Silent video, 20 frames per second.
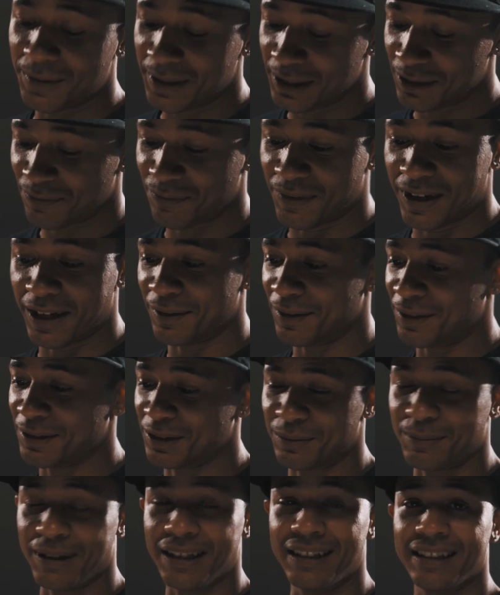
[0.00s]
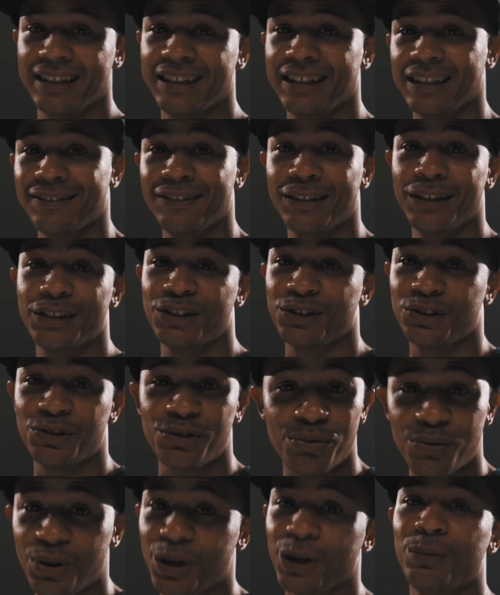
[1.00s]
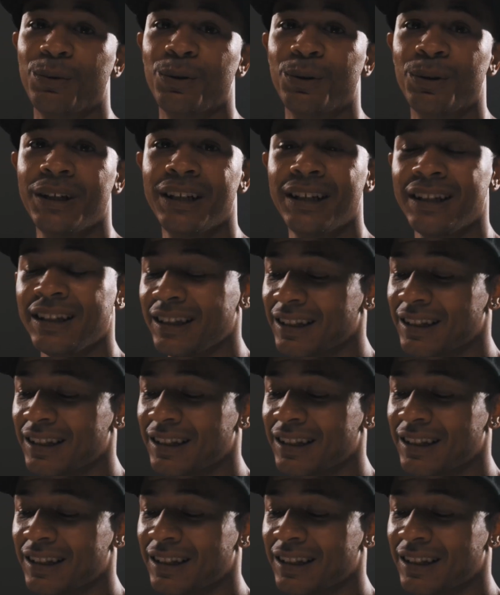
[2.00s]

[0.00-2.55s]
These feathers are about to give us trouble.